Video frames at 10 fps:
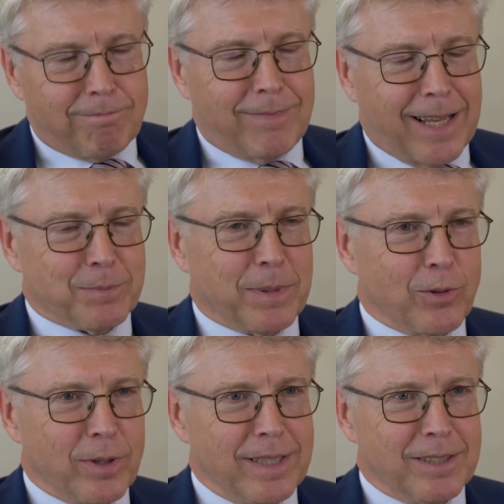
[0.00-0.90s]
last but
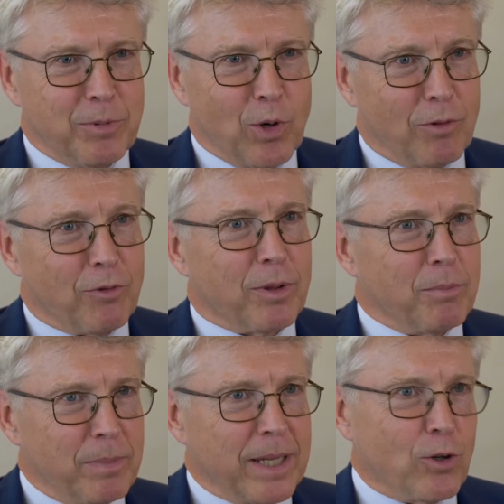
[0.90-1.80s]
not least, we offer the
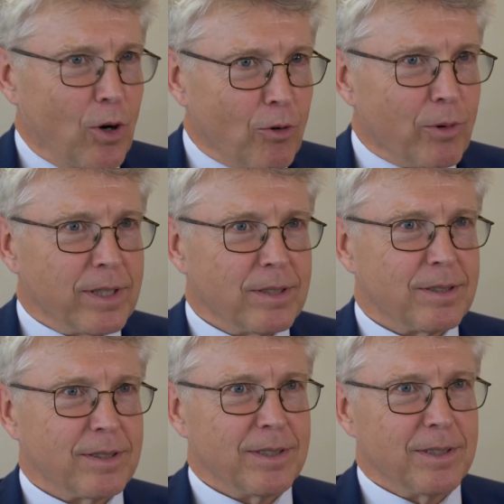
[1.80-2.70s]
big
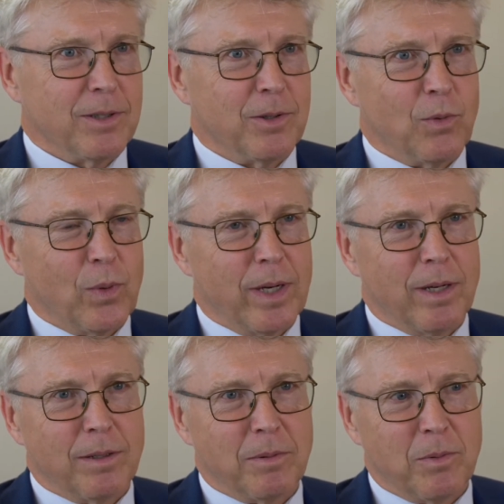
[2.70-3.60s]
congress uh,
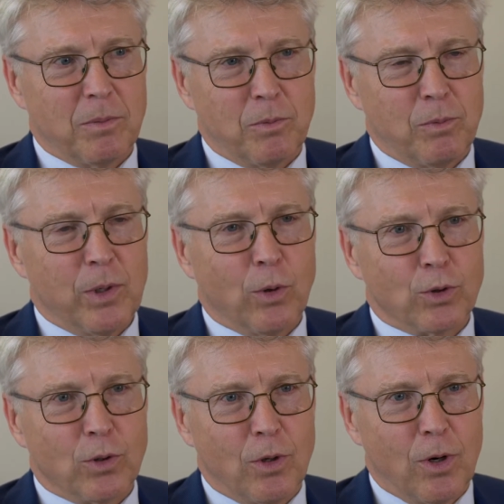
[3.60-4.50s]
where we
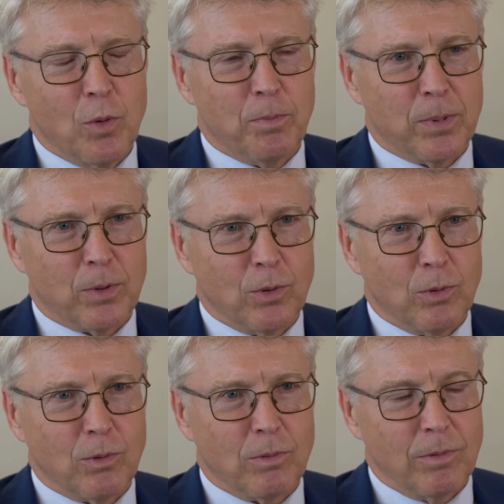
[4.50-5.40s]
also hope
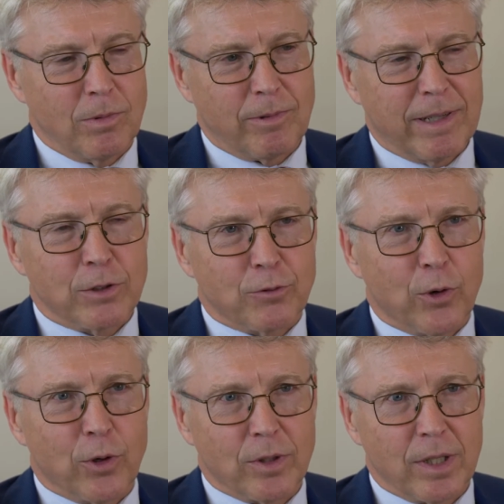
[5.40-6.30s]
to
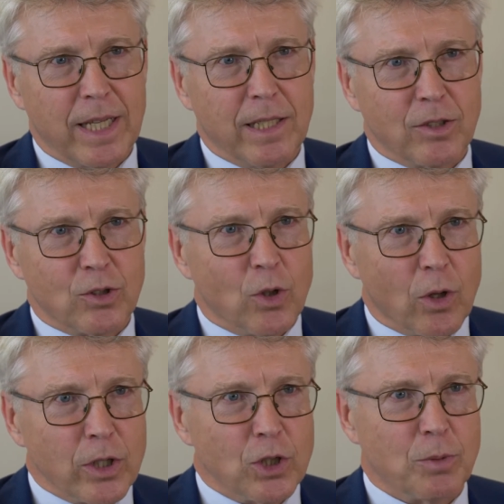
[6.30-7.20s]
transfer the latest
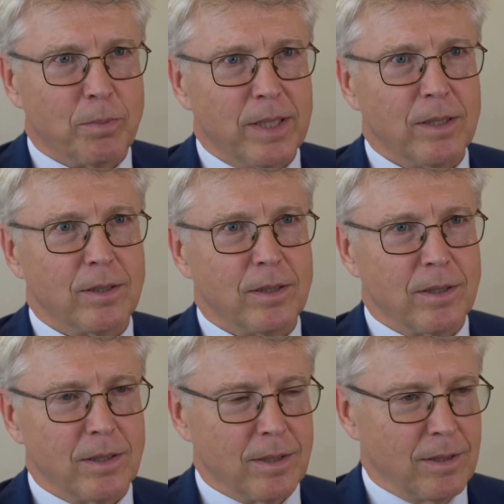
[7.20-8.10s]
knowledge based
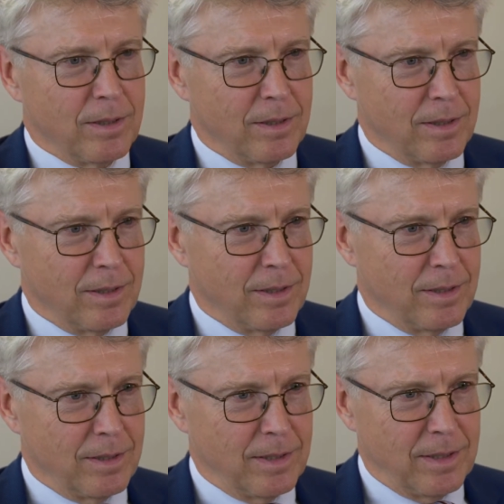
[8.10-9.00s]
uh,
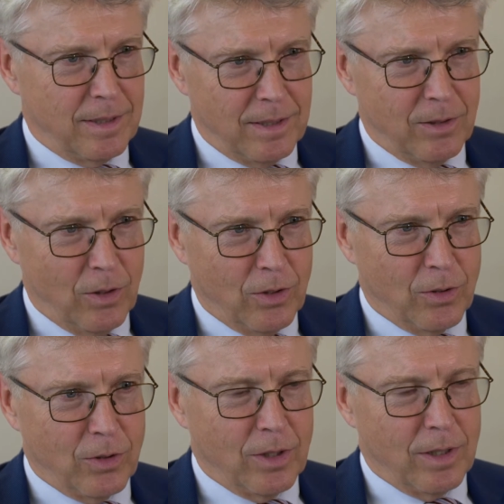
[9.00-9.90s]
uh, in,
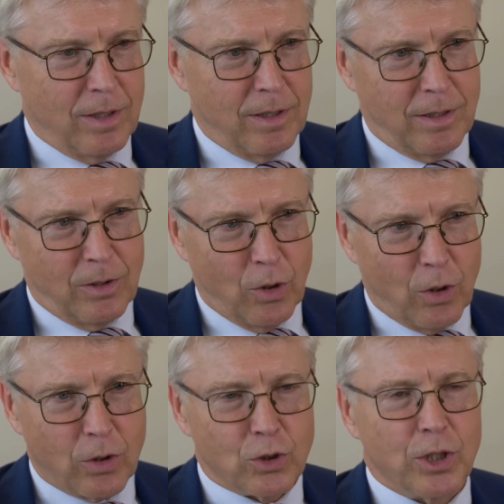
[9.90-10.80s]
on uh,
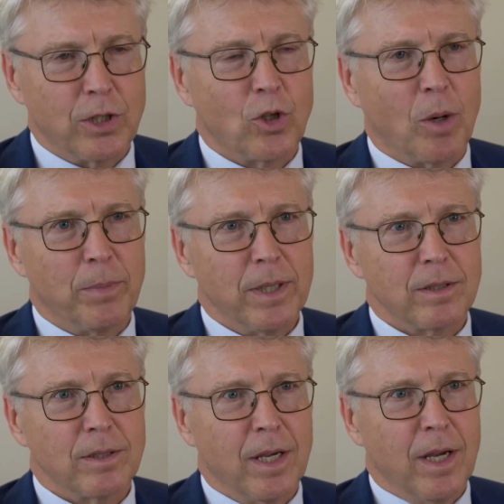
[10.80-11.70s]
neurologic
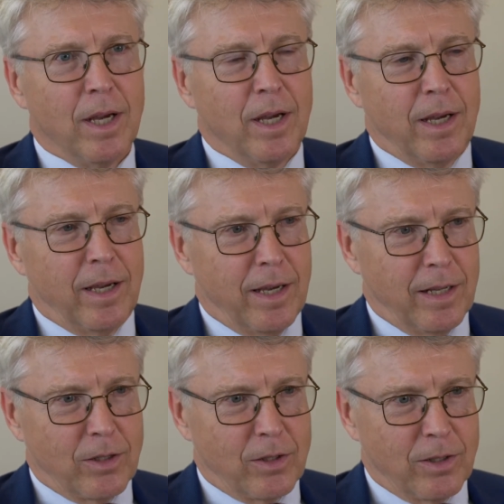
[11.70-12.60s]
topics
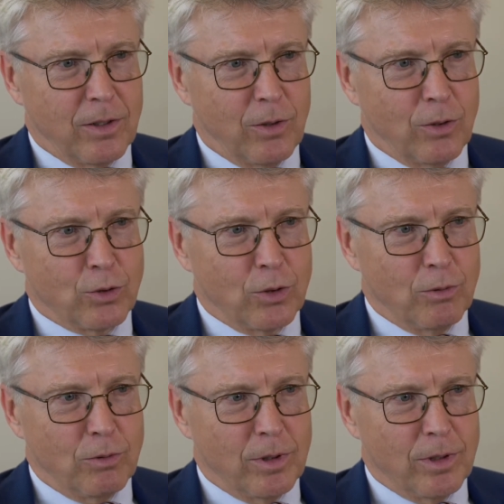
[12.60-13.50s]
and
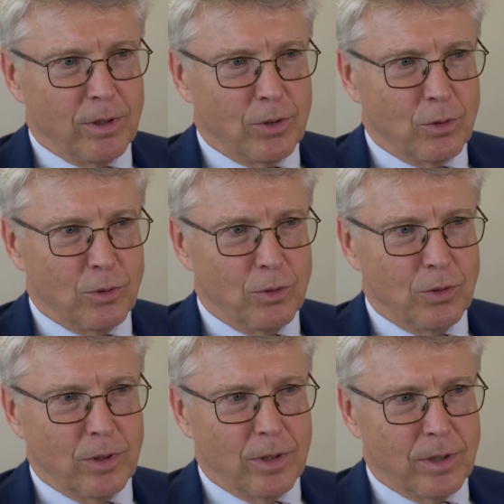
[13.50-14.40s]
also to
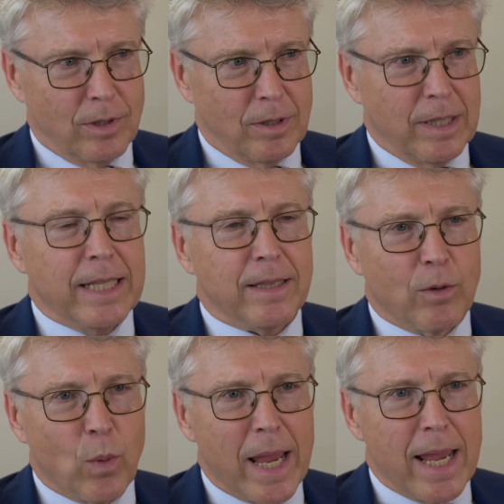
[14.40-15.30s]
lead
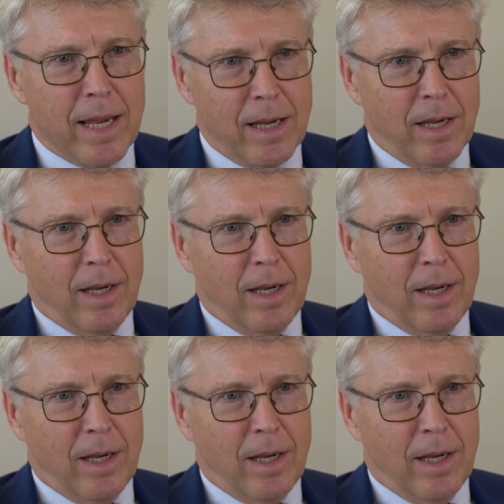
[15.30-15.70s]
the way